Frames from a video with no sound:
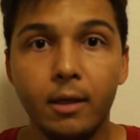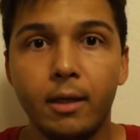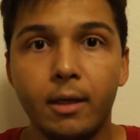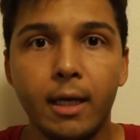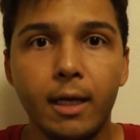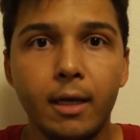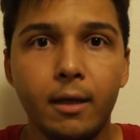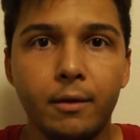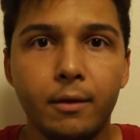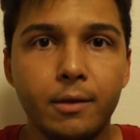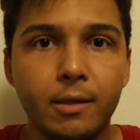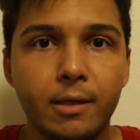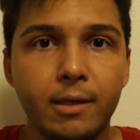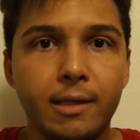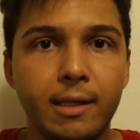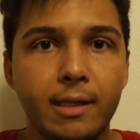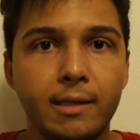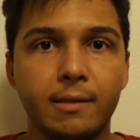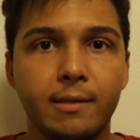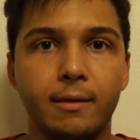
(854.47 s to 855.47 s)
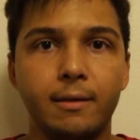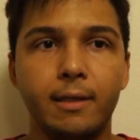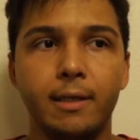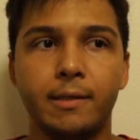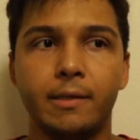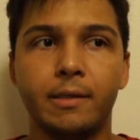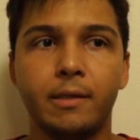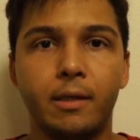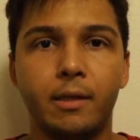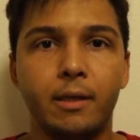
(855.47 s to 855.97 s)
that's the
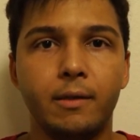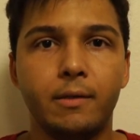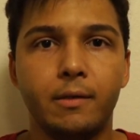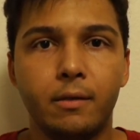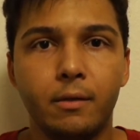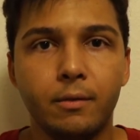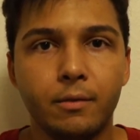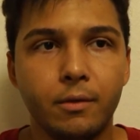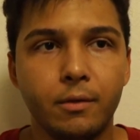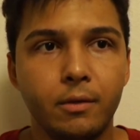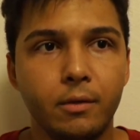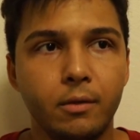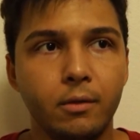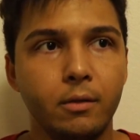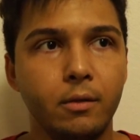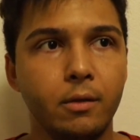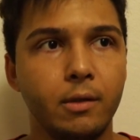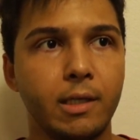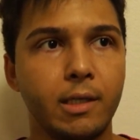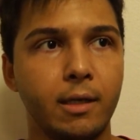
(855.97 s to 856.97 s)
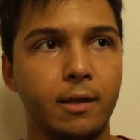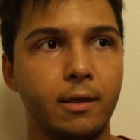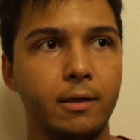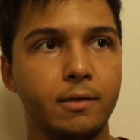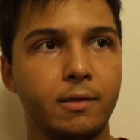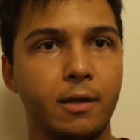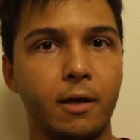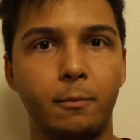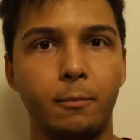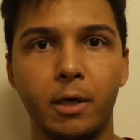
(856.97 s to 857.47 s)
list. Those are the things
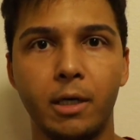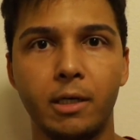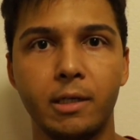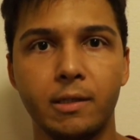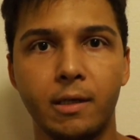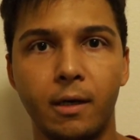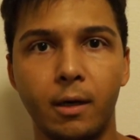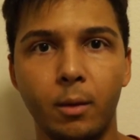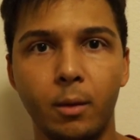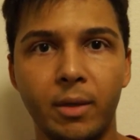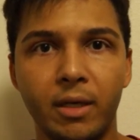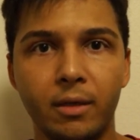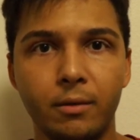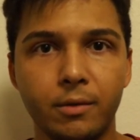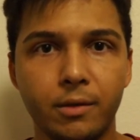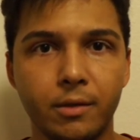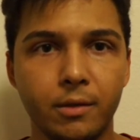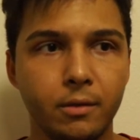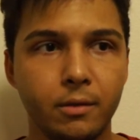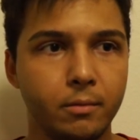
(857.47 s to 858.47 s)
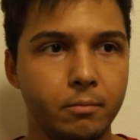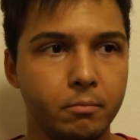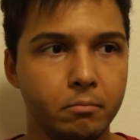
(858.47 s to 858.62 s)
that I wanted to talk about.